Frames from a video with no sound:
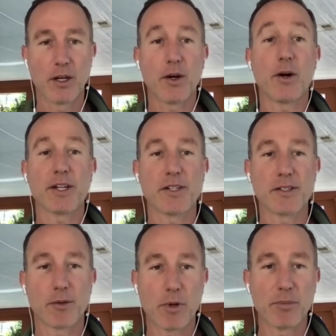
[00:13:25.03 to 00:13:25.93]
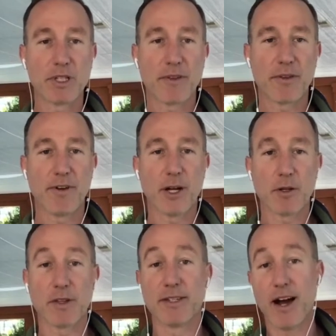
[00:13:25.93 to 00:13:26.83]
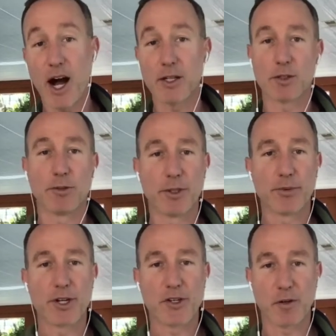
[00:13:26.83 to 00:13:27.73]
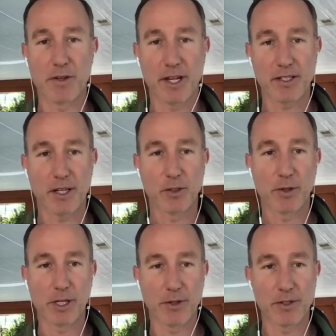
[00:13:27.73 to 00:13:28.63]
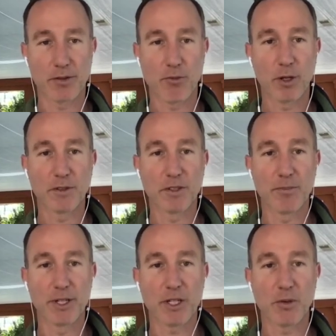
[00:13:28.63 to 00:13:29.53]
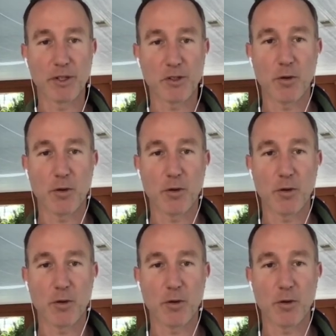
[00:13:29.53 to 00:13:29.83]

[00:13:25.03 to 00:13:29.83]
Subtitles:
Oh, I should have said, we believe that the value of the dollar will depreciate over the next 10 to 20 years relative to Bitcoin.